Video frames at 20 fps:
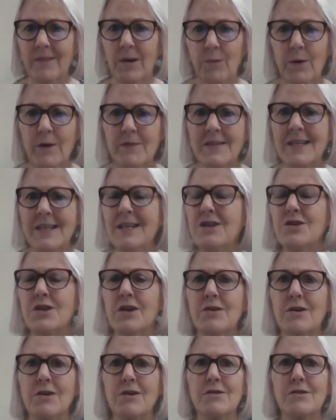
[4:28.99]
We've seen each
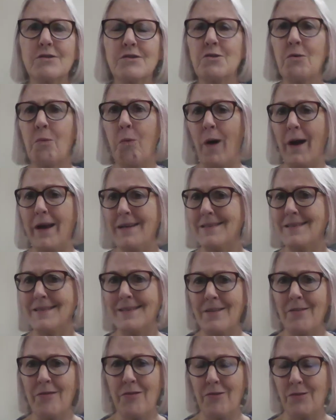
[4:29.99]
other twice
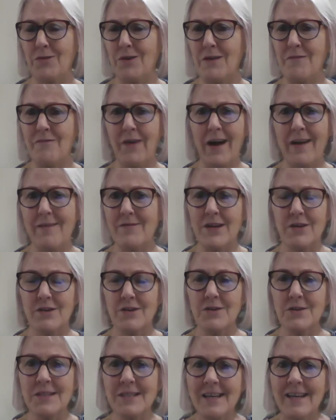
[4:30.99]
in 35
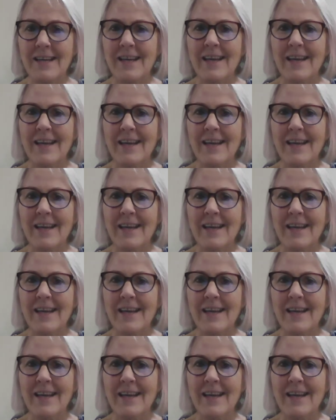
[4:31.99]
years.